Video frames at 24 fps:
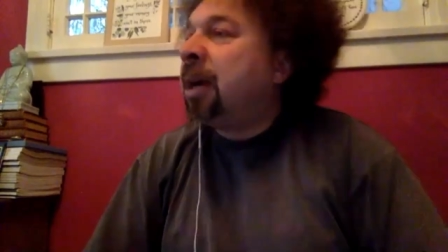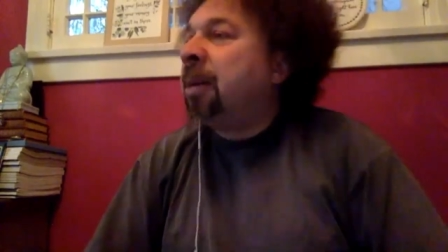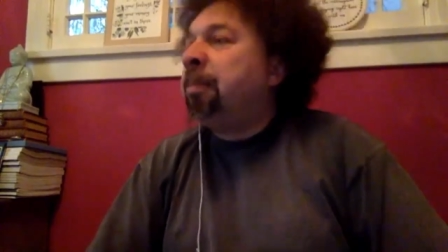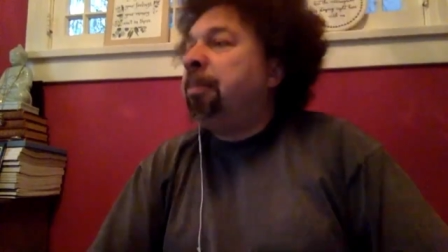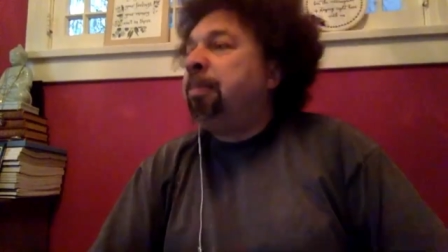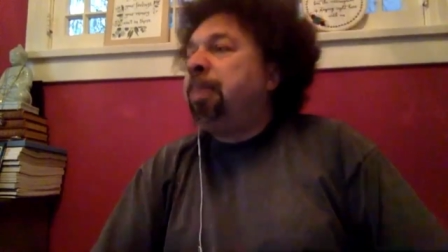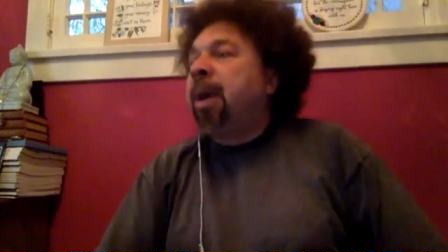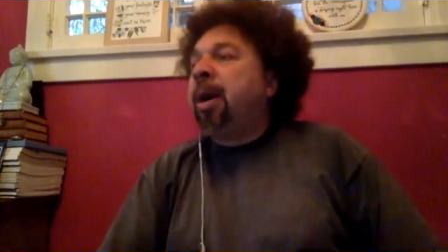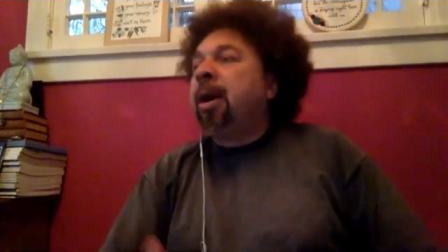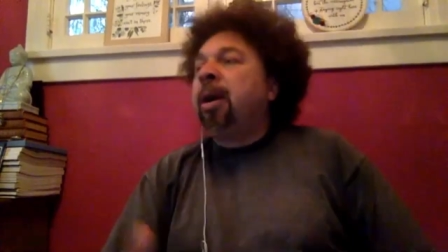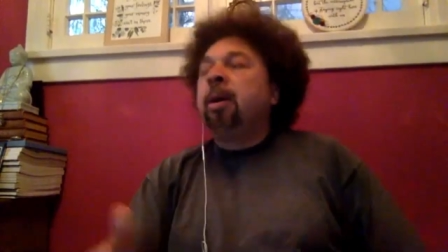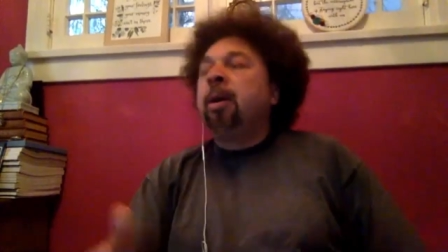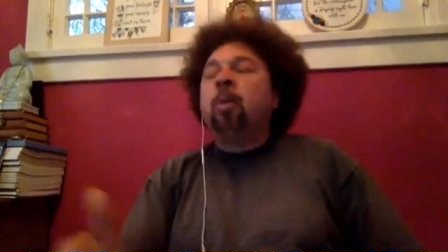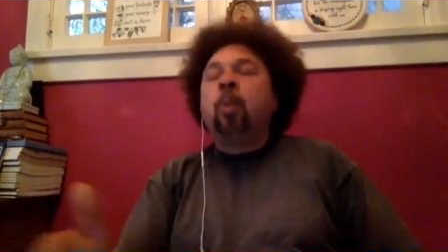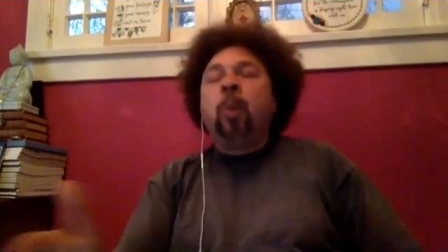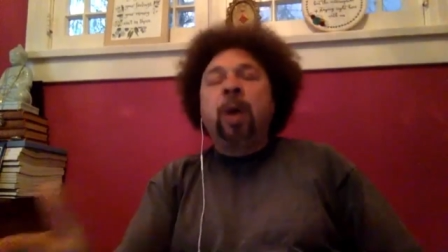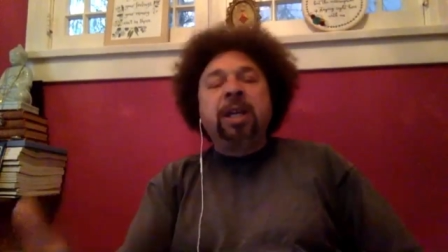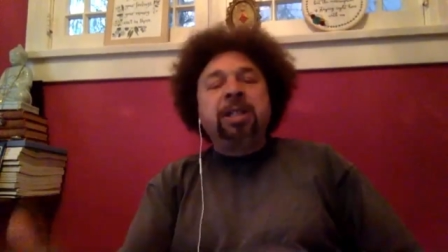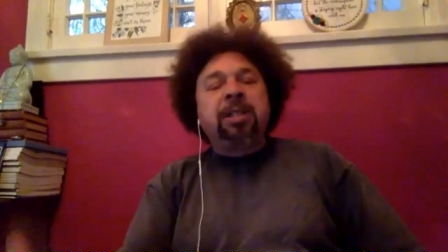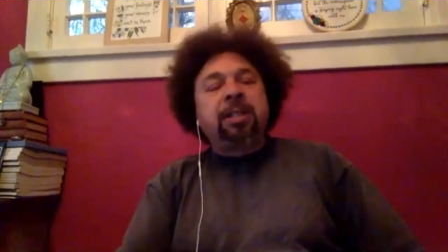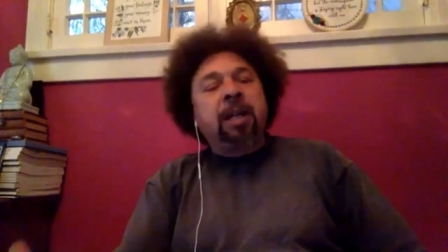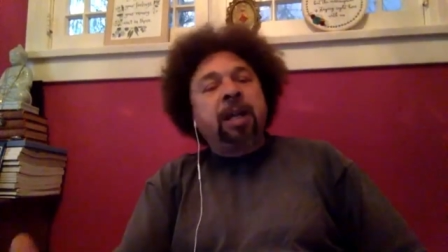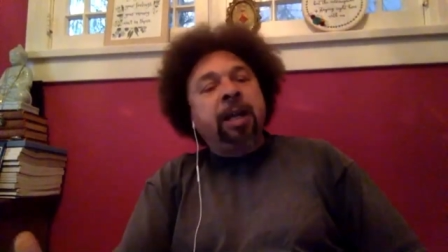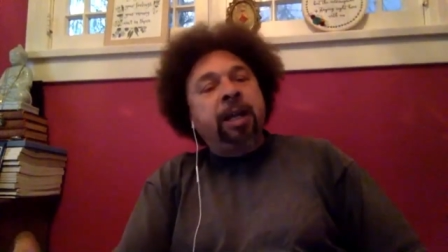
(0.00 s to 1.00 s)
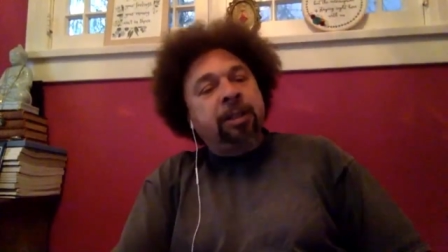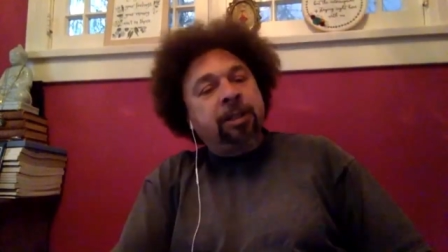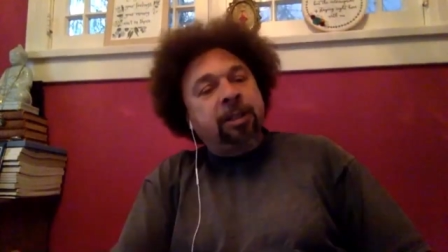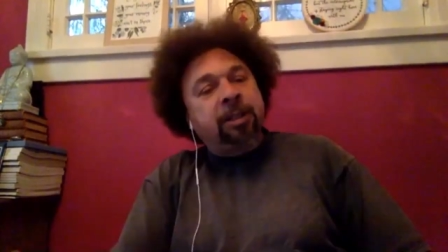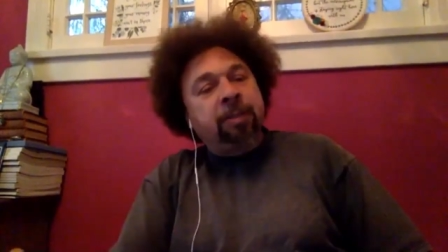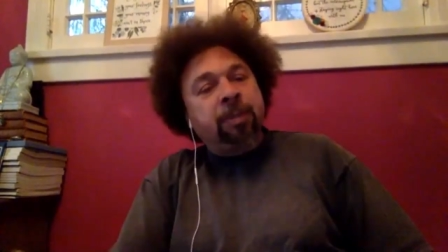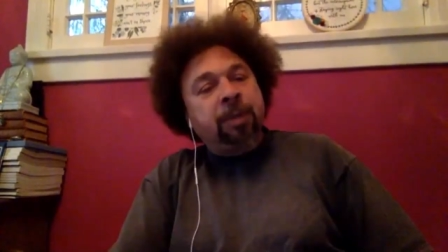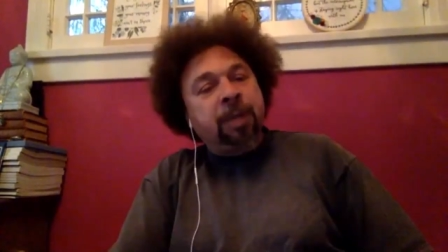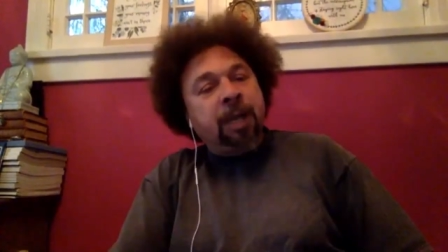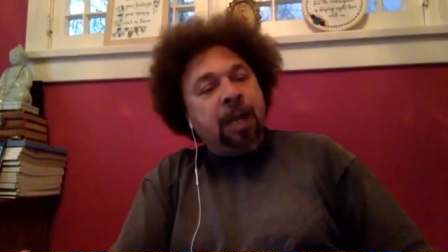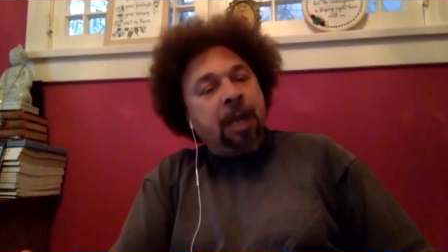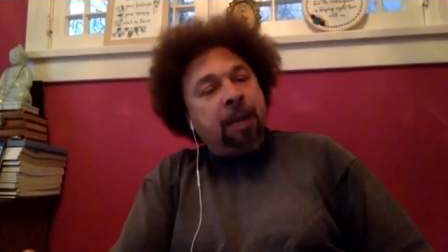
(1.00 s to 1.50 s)
barren wasteland
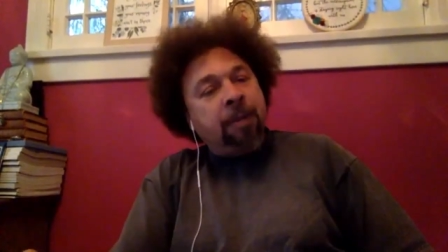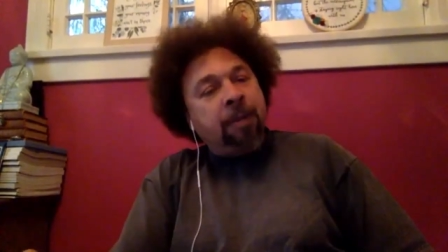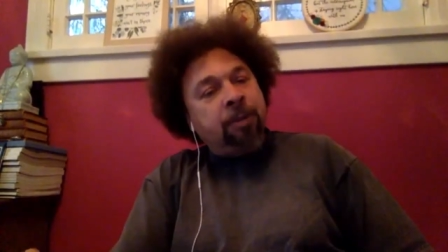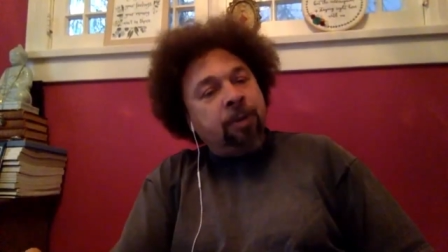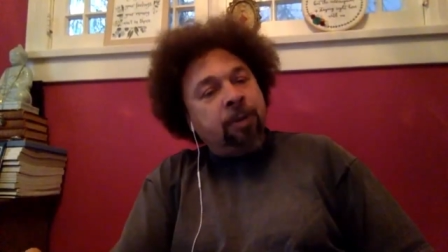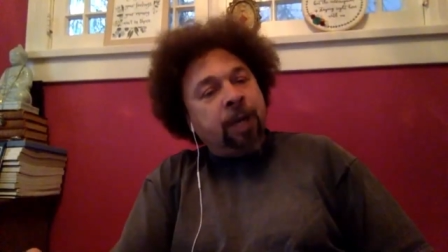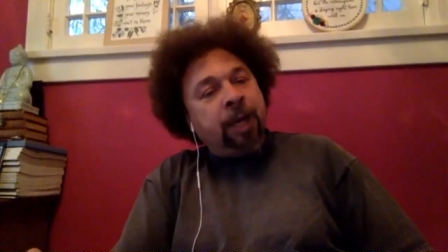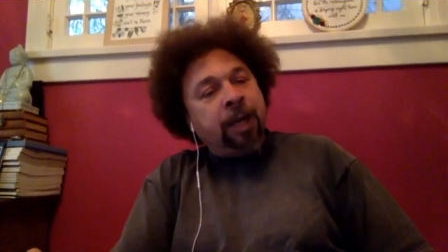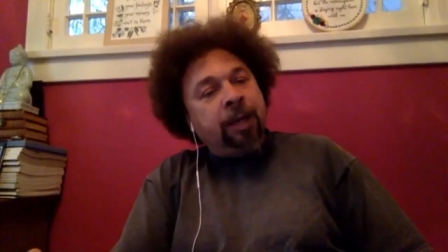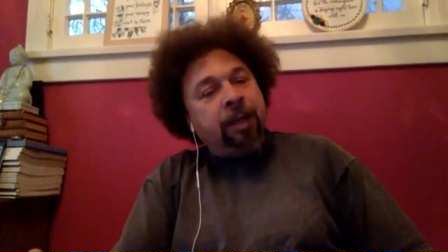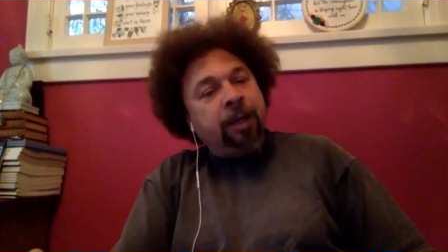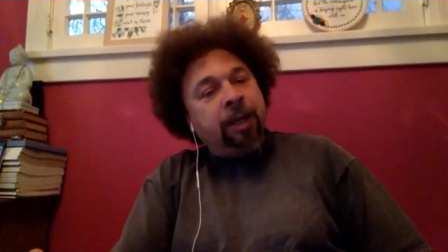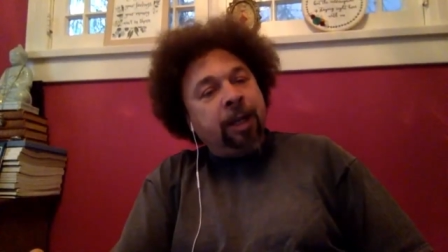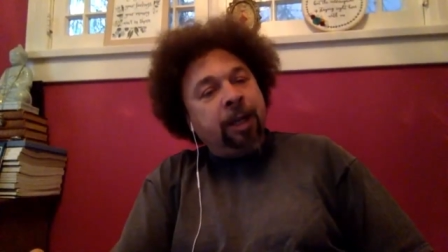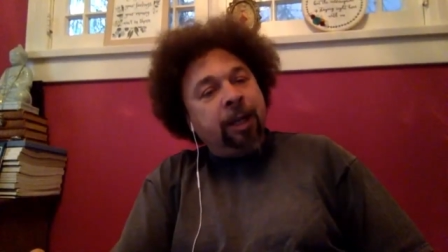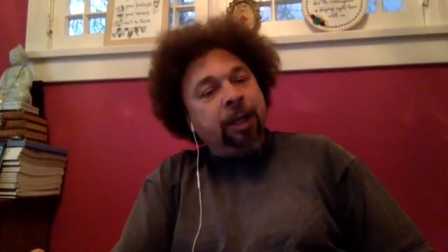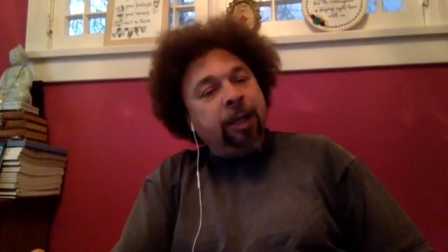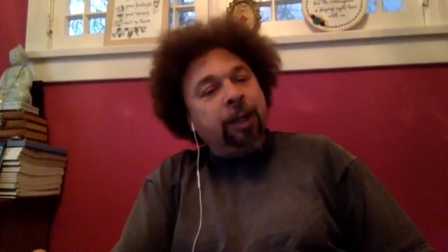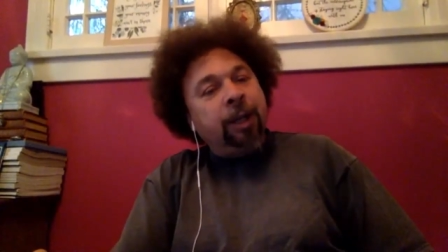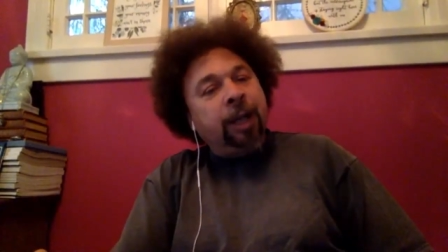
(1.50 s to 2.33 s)
sometimes, right, Nate?